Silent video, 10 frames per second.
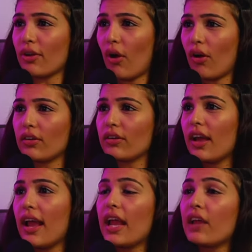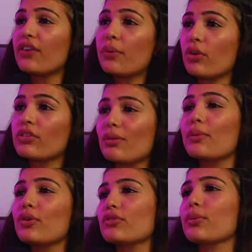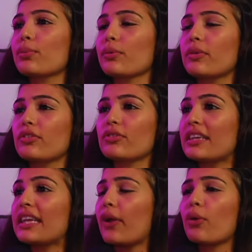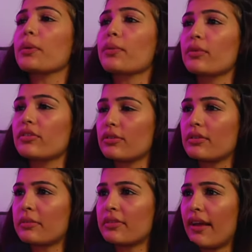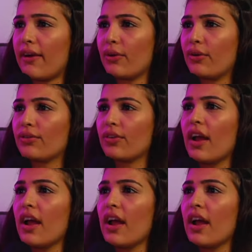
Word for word: though. If he wants a woman who's not promiscuous, he cannot be promiscuous himself.